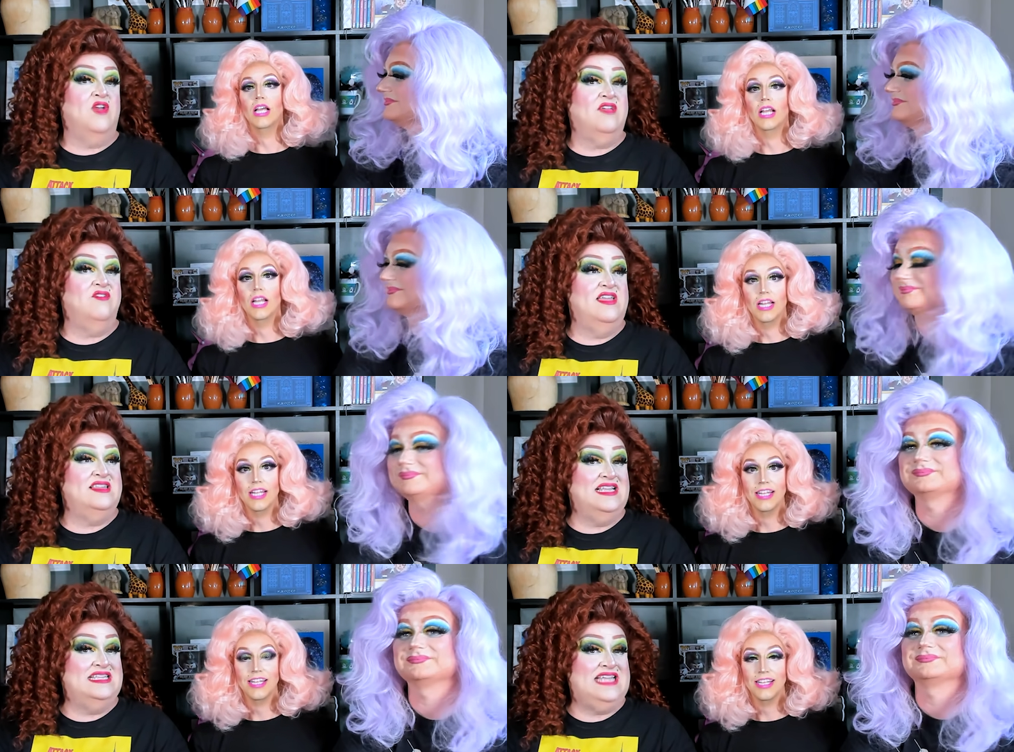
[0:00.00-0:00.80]
Speaker 1: Drag
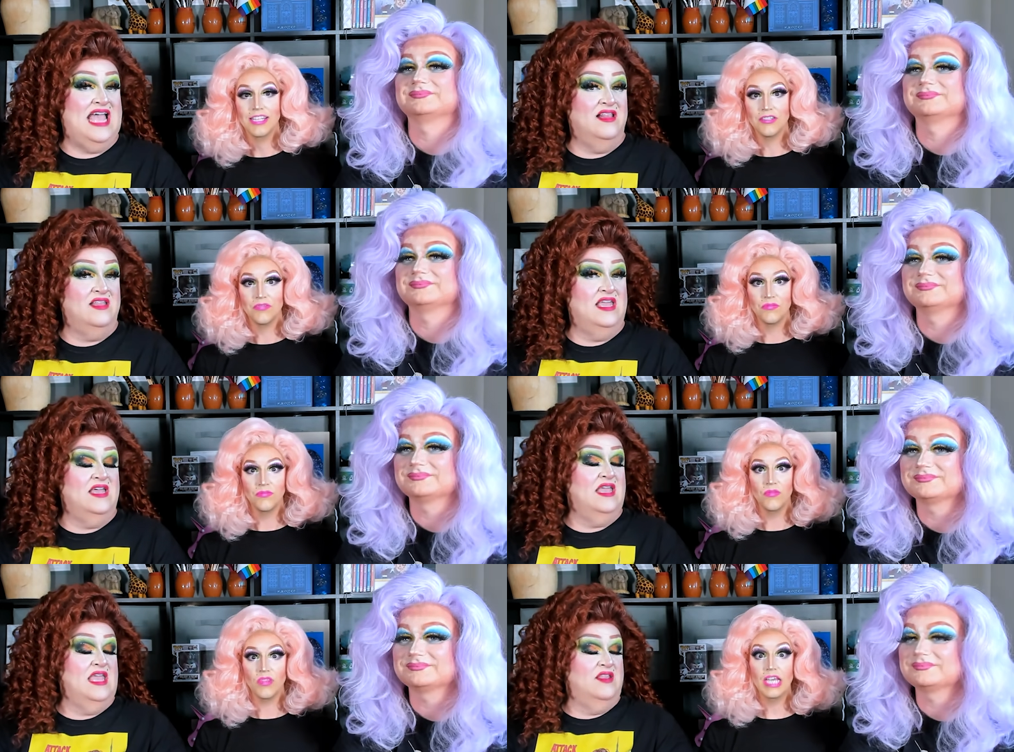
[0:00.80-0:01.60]
Race
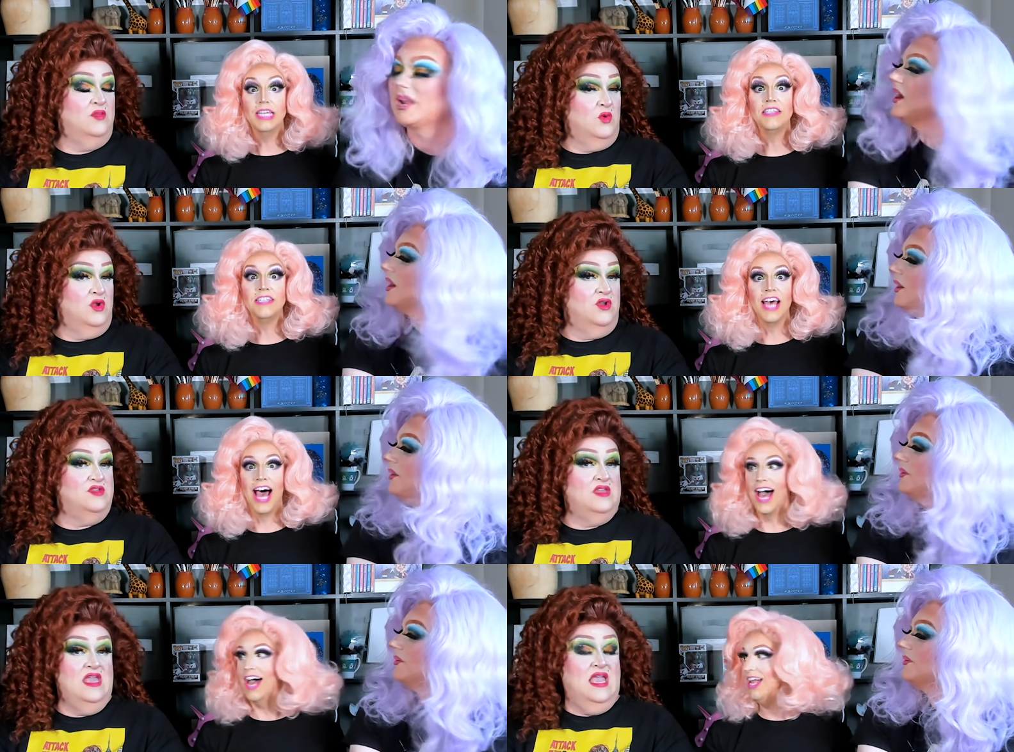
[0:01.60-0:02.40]
Italia in the Italia.
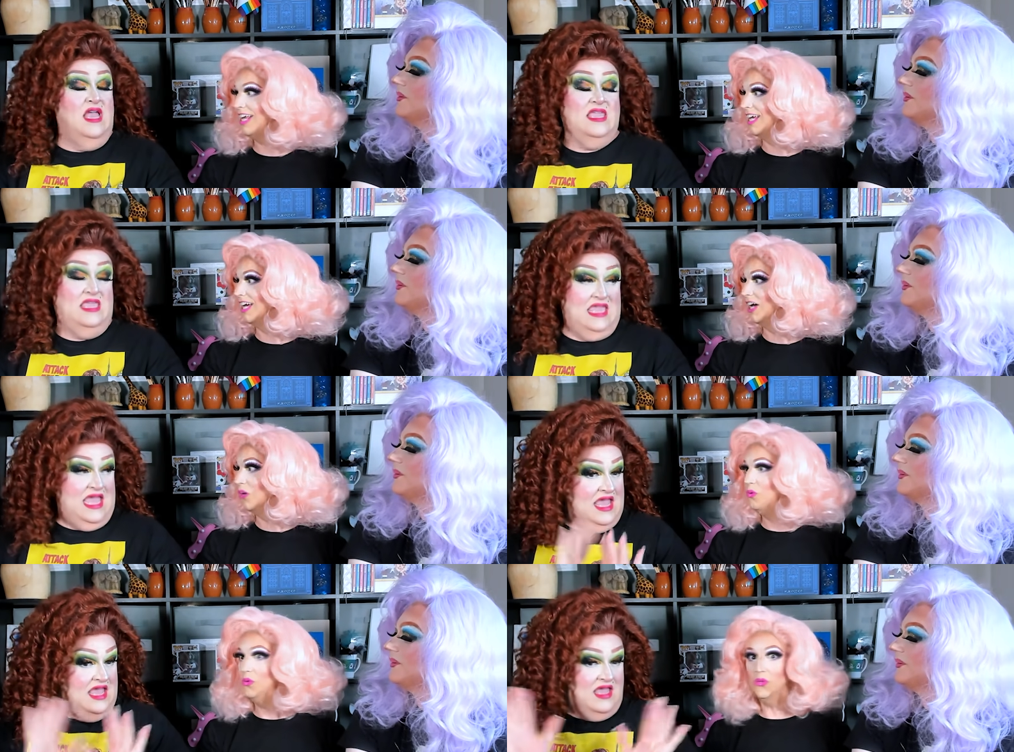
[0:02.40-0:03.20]
works. Italia?
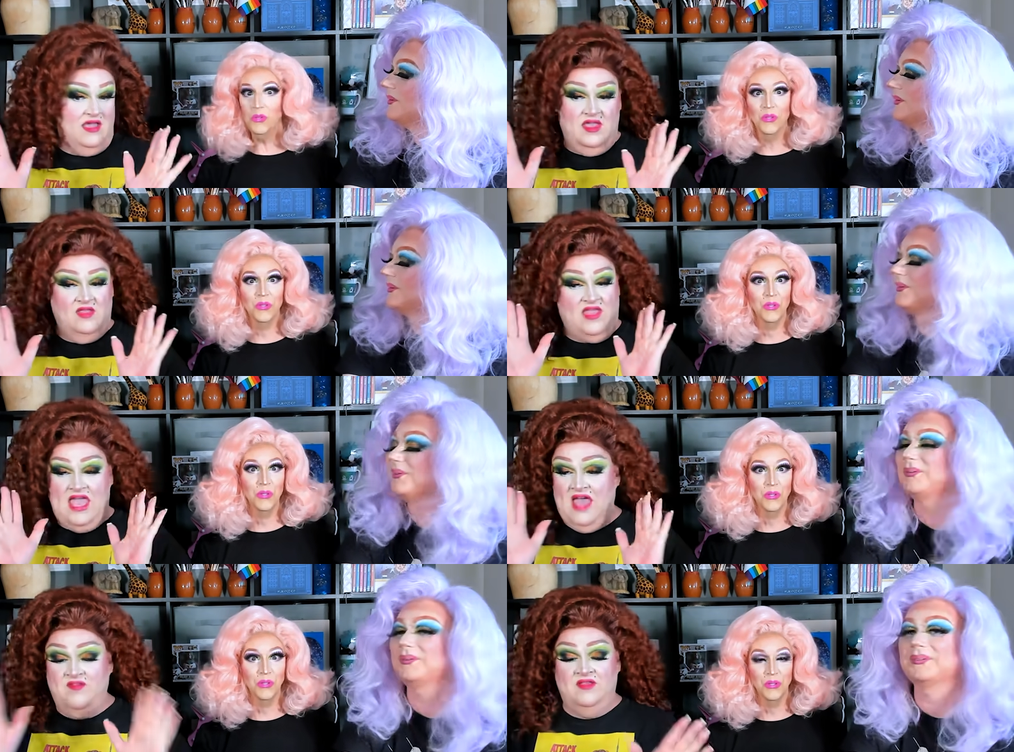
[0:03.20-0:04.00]
Yeah. Ooh, they
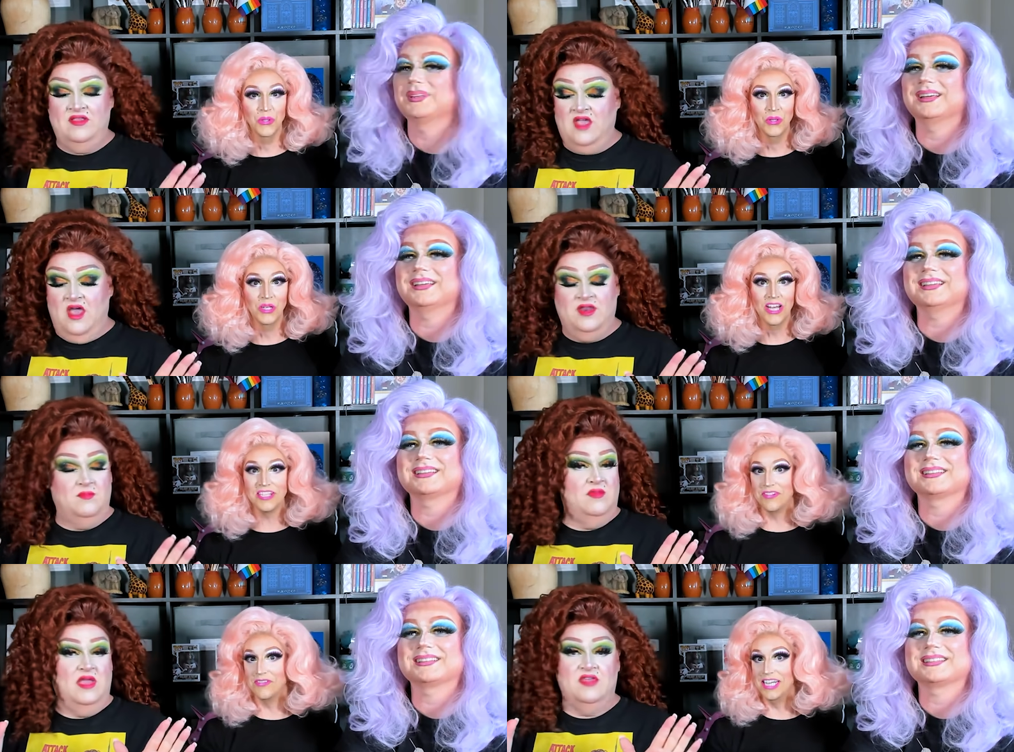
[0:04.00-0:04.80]
haven't got
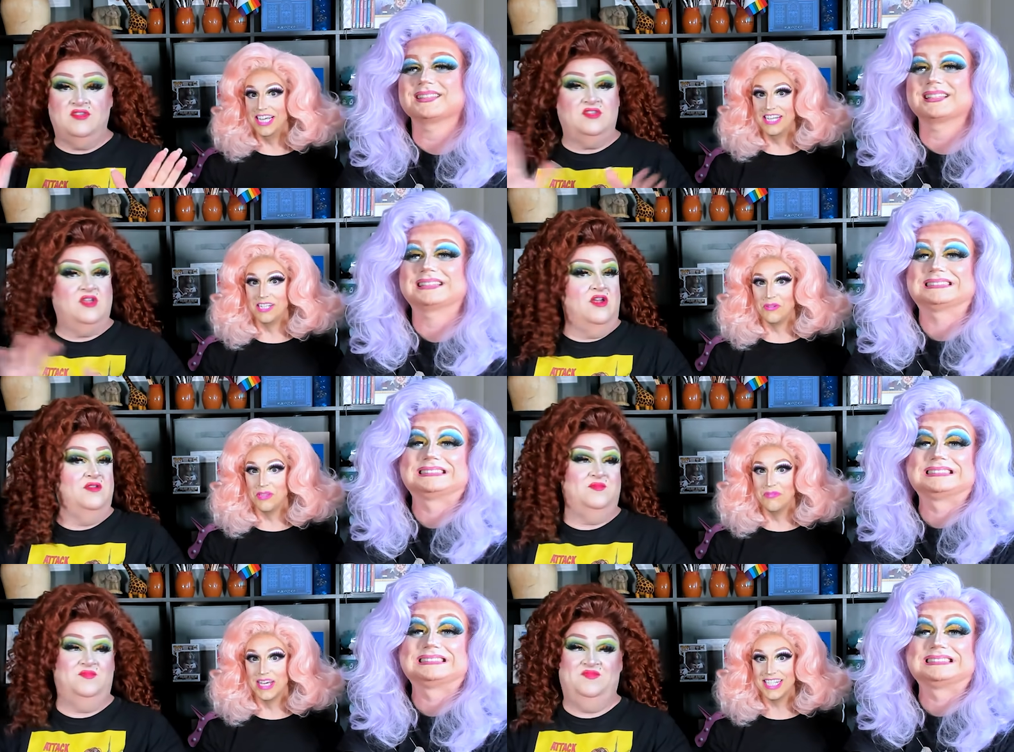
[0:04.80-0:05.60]
lots a, of ladies a start,
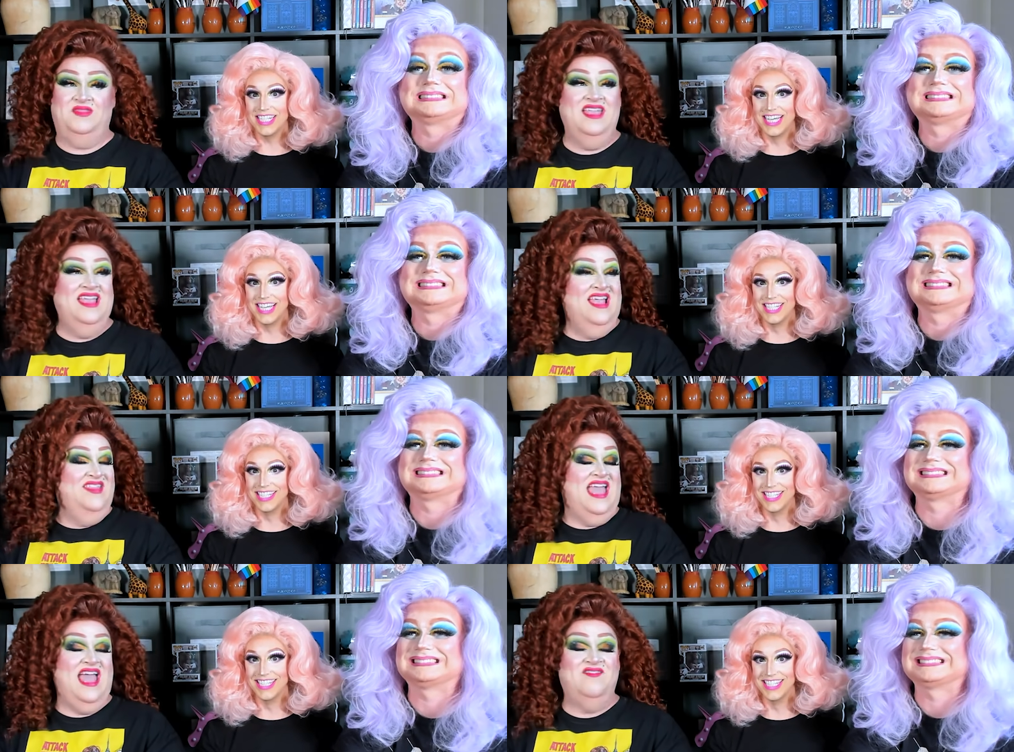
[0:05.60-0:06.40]
with
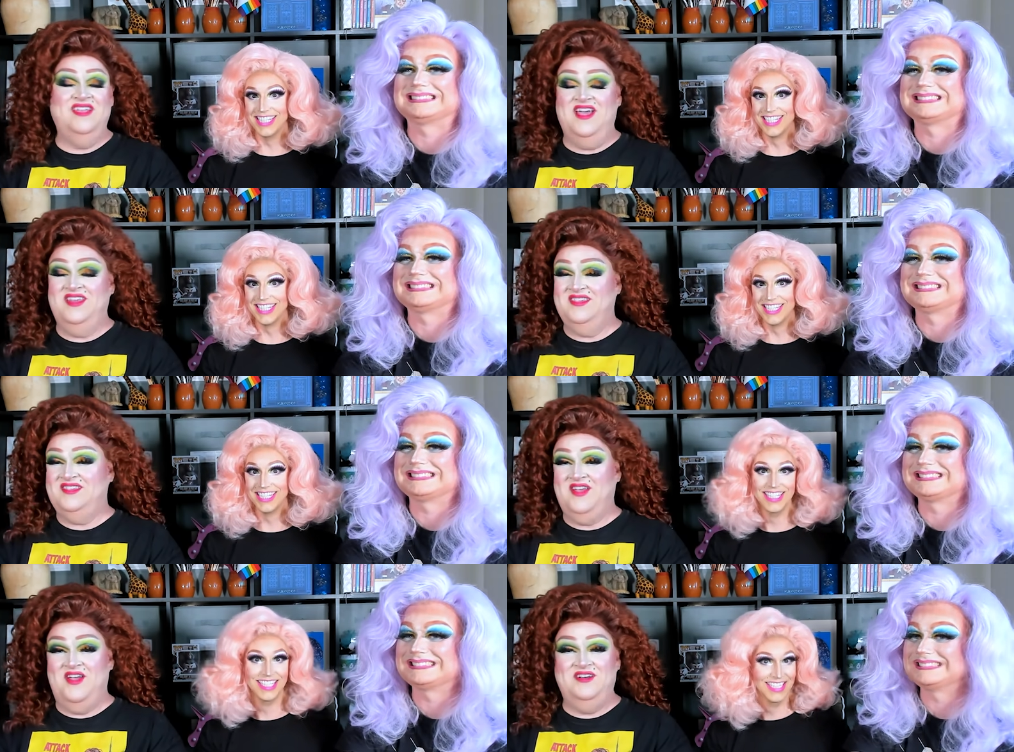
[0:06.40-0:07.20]
mustache. They haven't got a
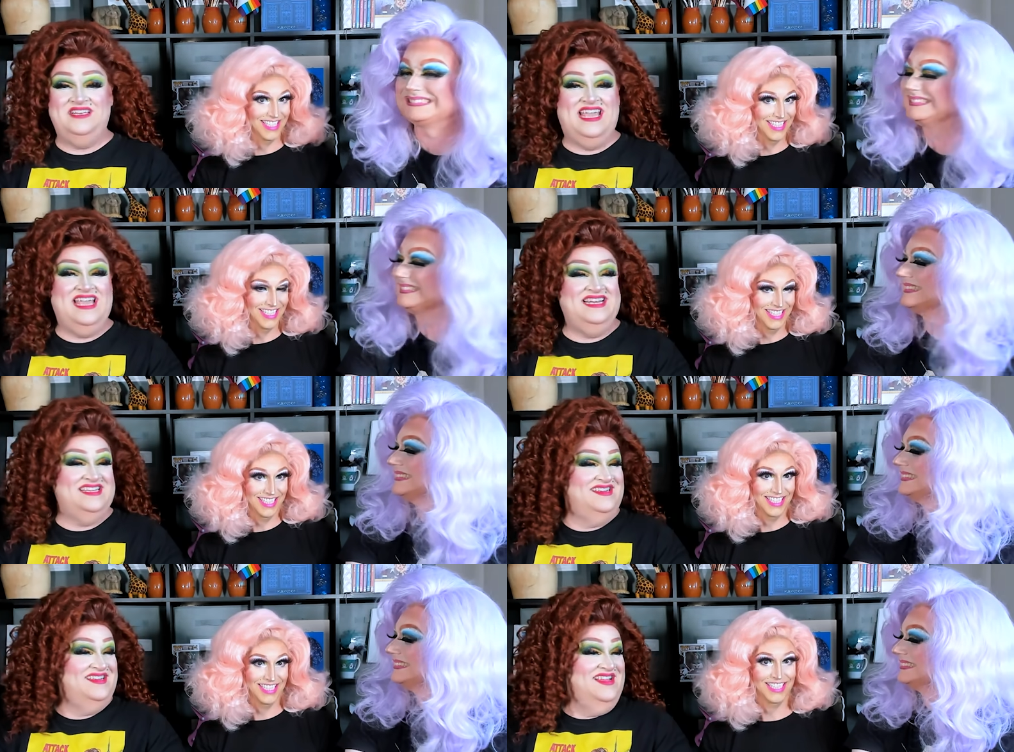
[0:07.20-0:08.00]
start
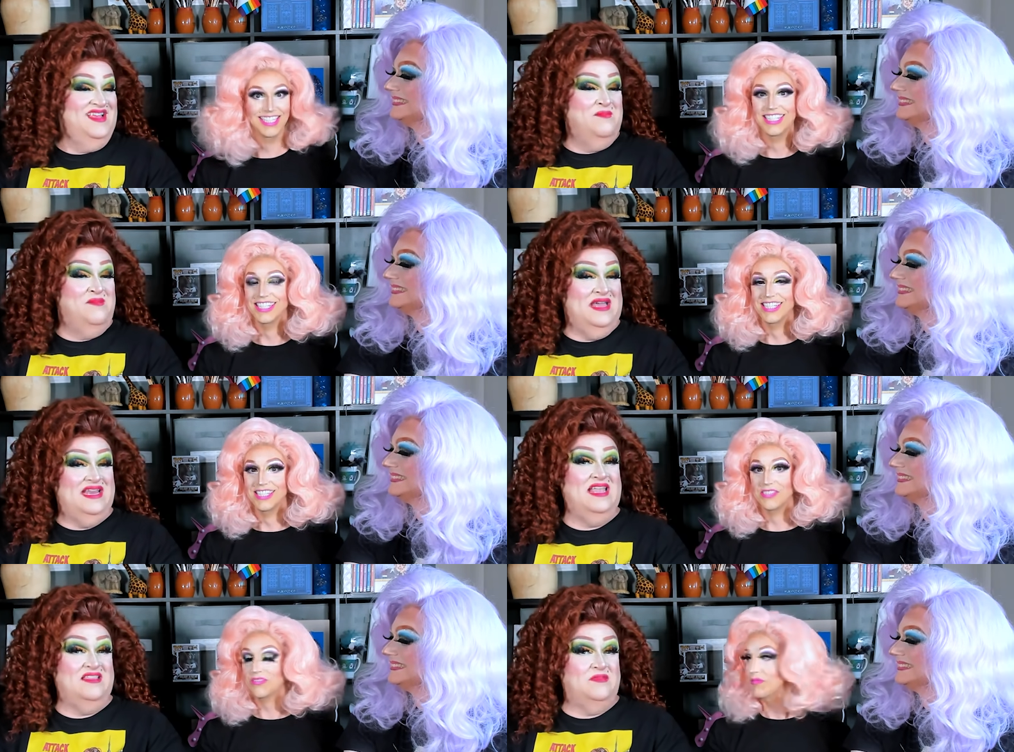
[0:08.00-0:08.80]
date,
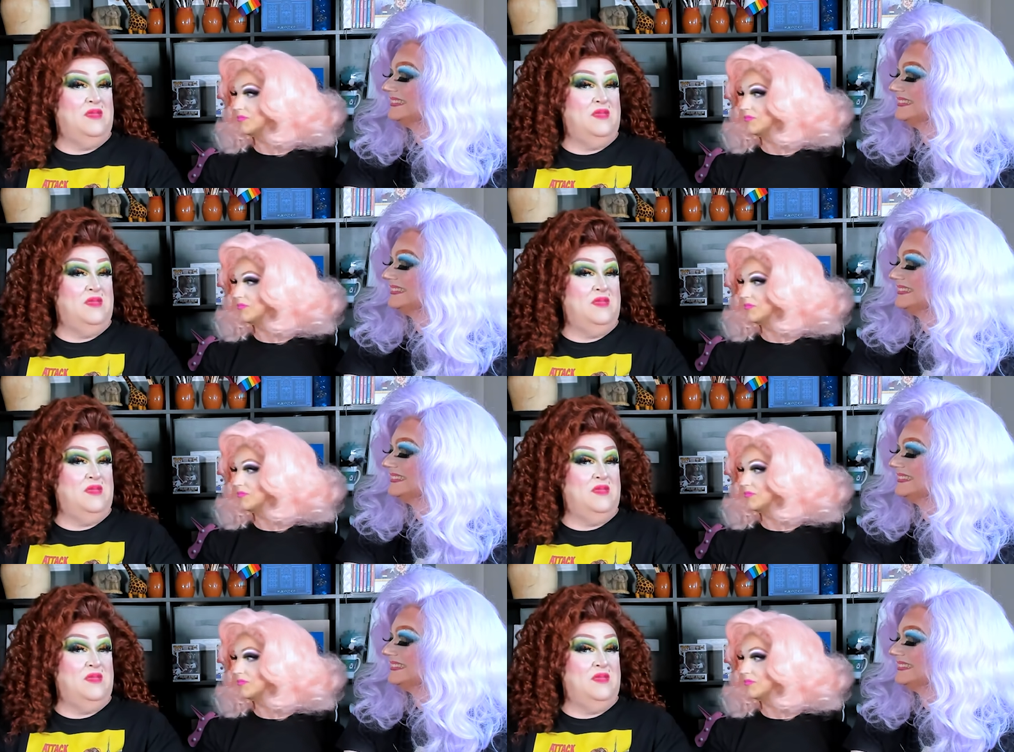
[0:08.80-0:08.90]
but it's